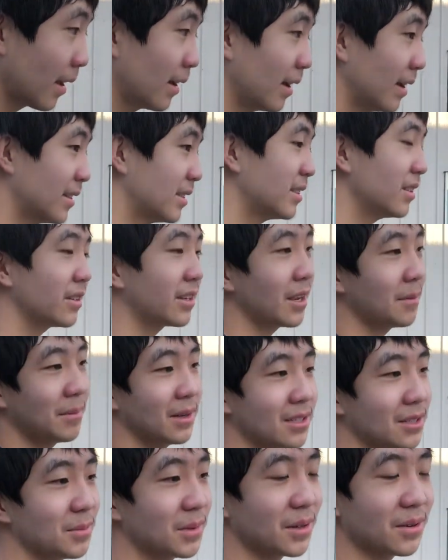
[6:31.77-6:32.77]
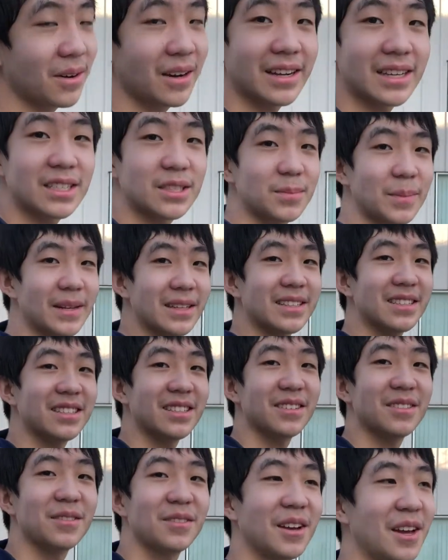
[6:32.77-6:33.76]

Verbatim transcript: It still came out to be quite expensive